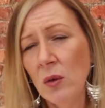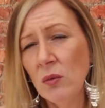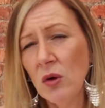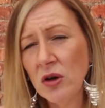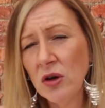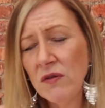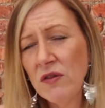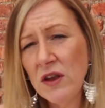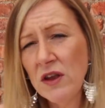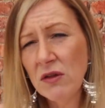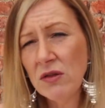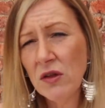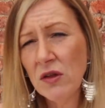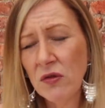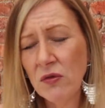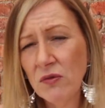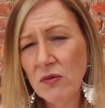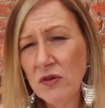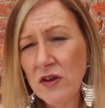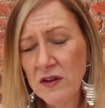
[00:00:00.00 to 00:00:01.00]
One of the
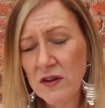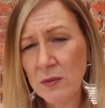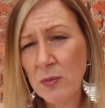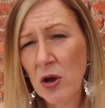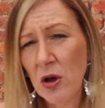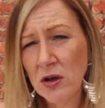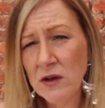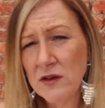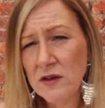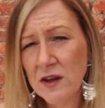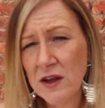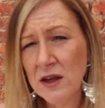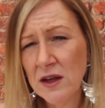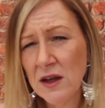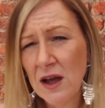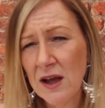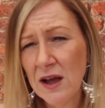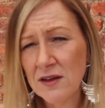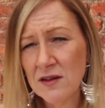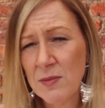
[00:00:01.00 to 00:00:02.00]
other
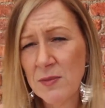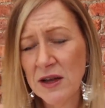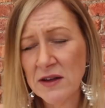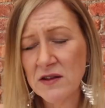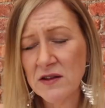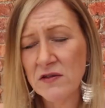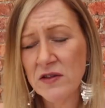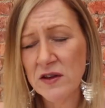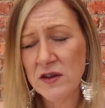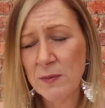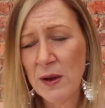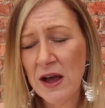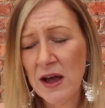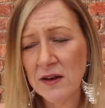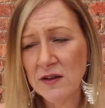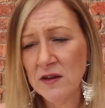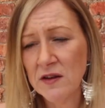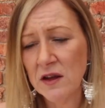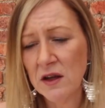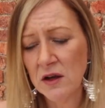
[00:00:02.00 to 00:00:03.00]
disappointing aspects of this
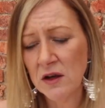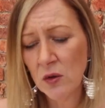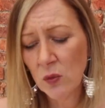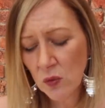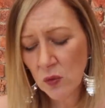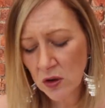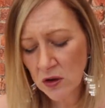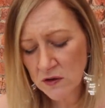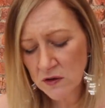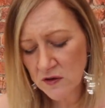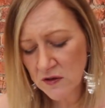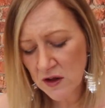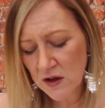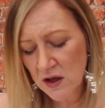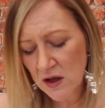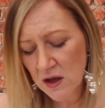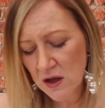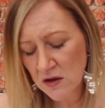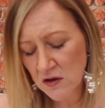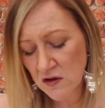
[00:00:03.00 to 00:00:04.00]
pattern was
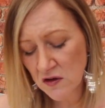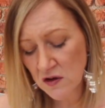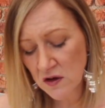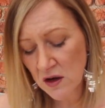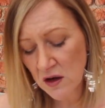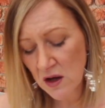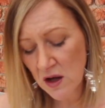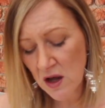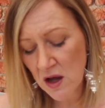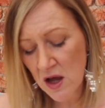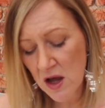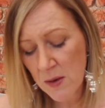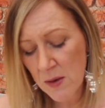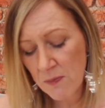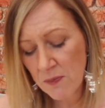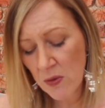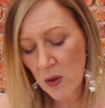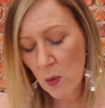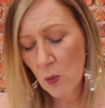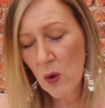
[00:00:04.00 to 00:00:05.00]
that
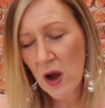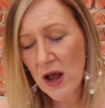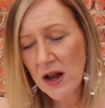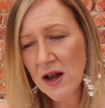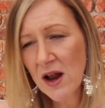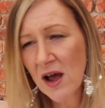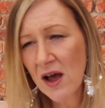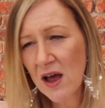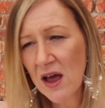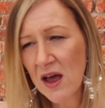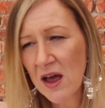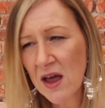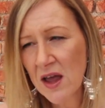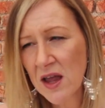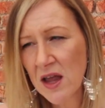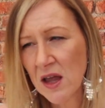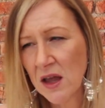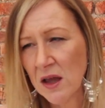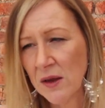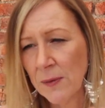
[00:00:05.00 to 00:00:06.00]
Um, when
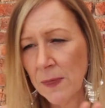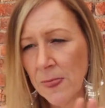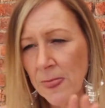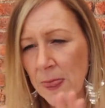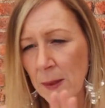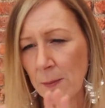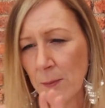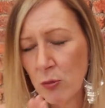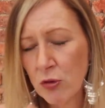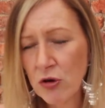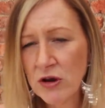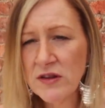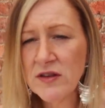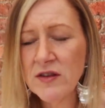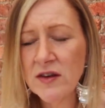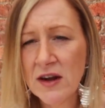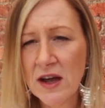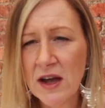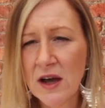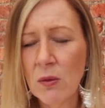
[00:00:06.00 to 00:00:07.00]
I
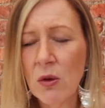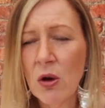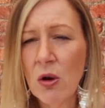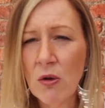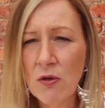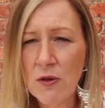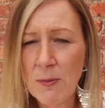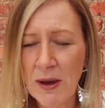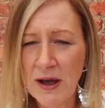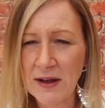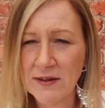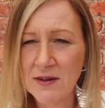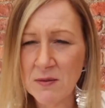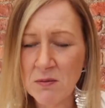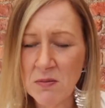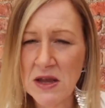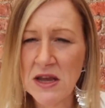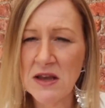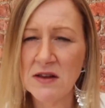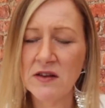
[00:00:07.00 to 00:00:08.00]
printed out all the
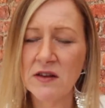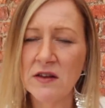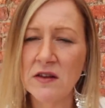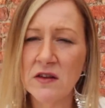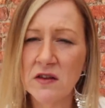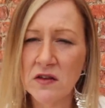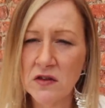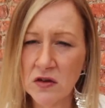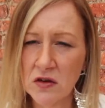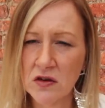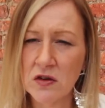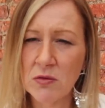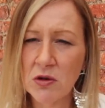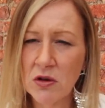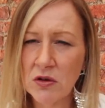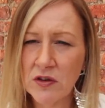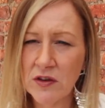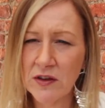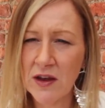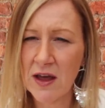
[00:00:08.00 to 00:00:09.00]
pattern pieces and stuck them
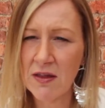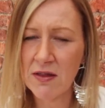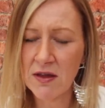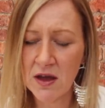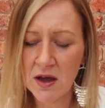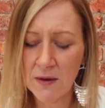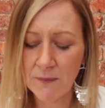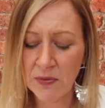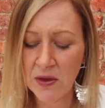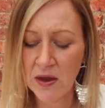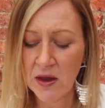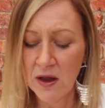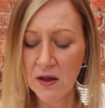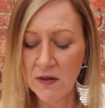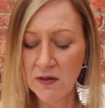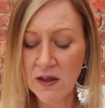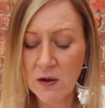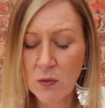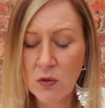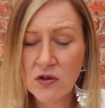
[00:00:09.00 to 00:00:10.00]
all together,
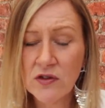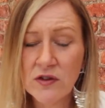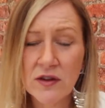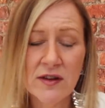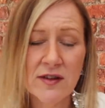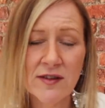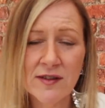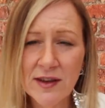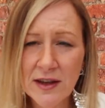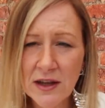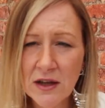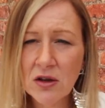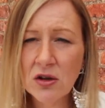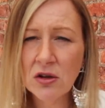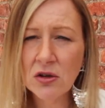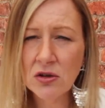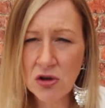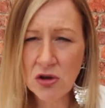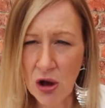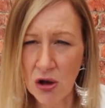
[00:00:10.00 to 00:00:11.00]
there wasn't a
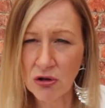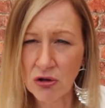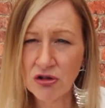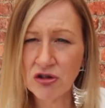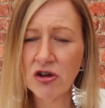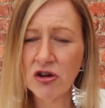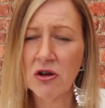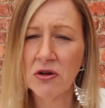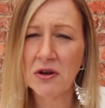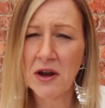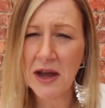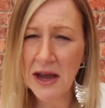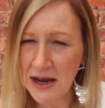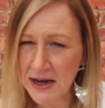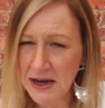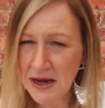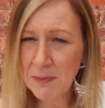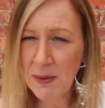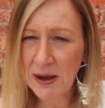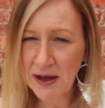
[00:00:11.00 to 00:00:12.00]
single notch on
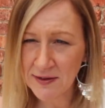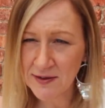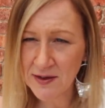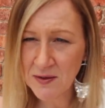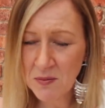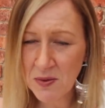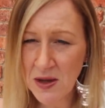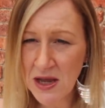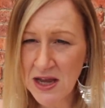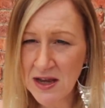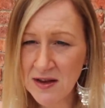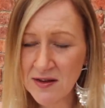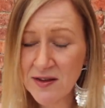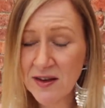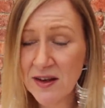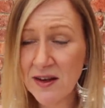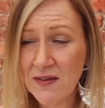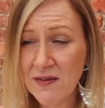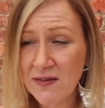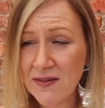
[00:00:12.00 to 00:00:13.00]
any pattern
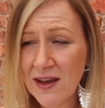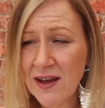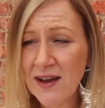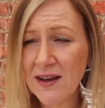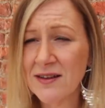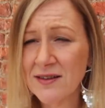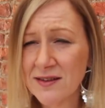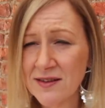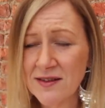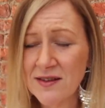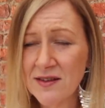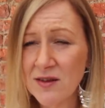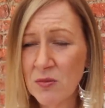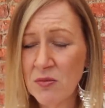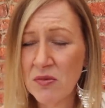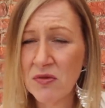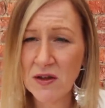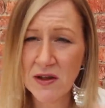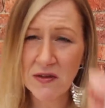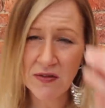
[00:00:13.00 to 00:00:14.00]
piece, and that's
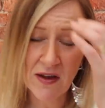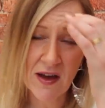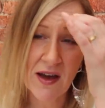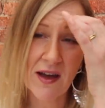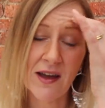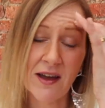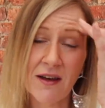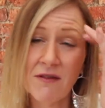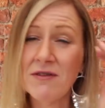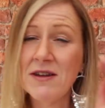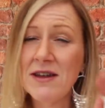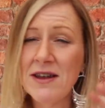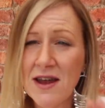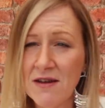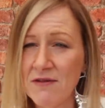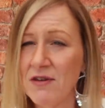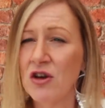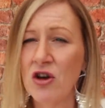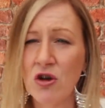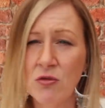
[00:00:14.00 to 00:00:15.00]
something that I have
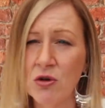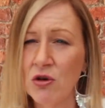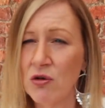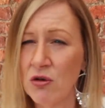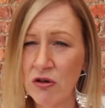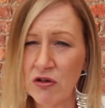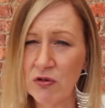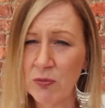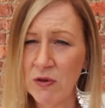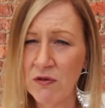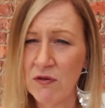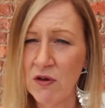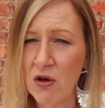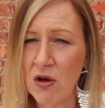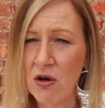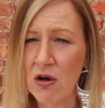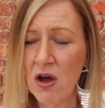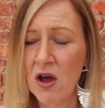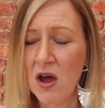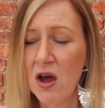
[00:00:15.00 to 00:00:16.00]
never come across
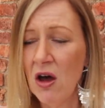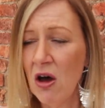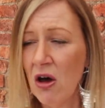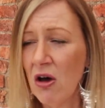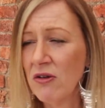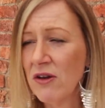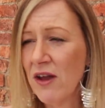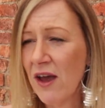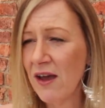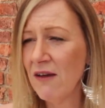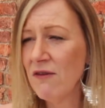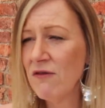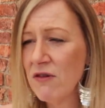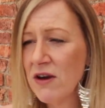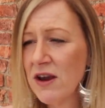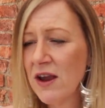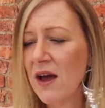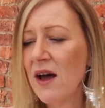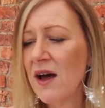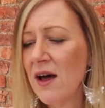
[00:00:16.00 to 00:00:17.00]
before. On
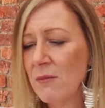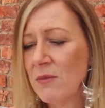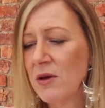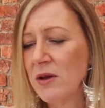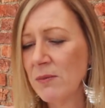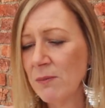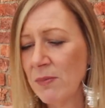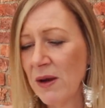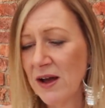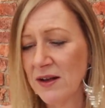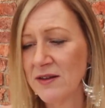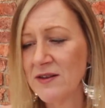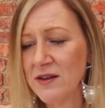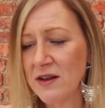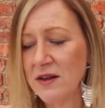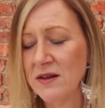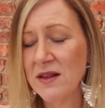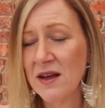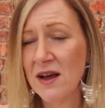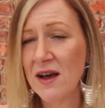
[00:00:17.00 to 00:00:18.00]
every garment
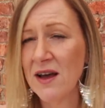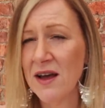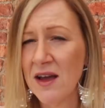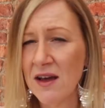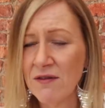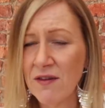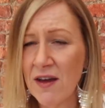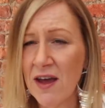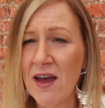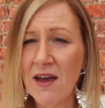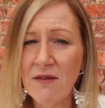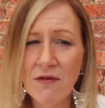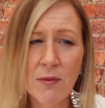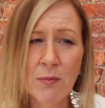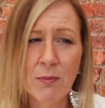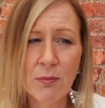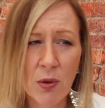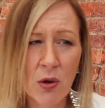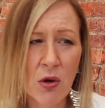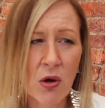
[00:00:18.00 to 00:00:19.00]
pattern that I have
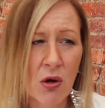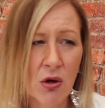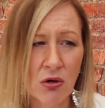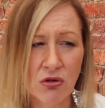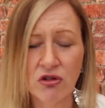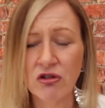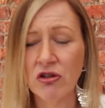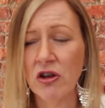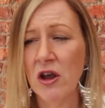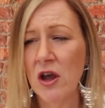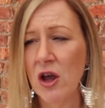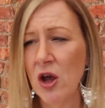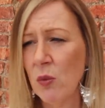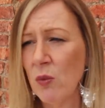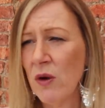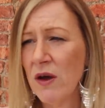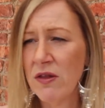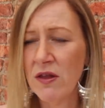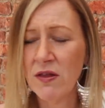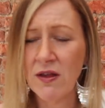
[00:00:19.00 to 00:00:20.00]
ever bought,
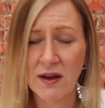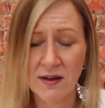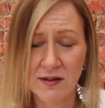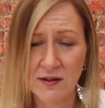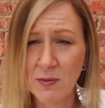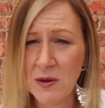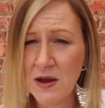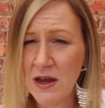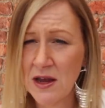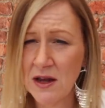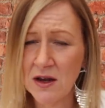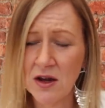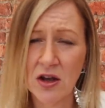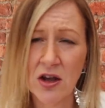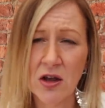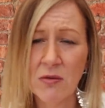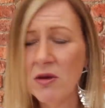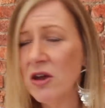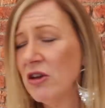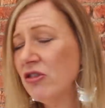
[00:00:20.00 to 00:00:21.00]
whether that's been a
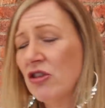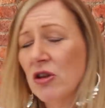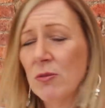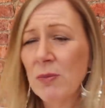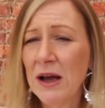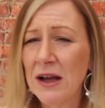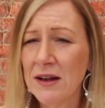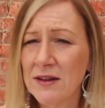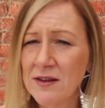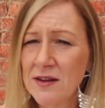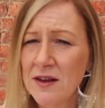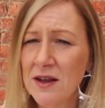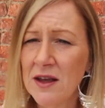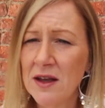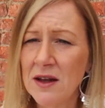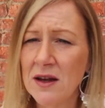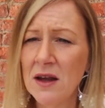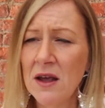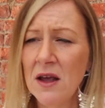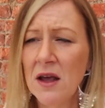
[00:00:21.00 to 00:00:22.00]
commercial
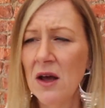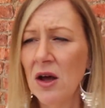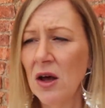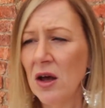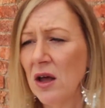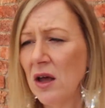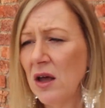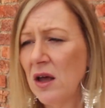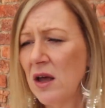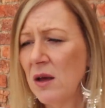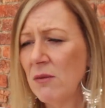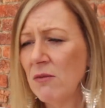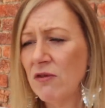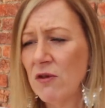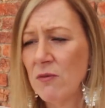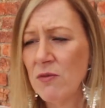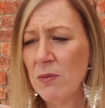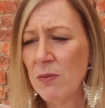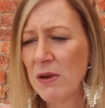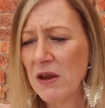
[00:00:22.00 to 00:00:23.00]
pattern um,
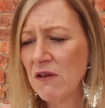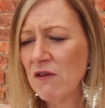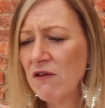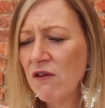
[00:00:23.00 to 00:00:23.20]
from the Big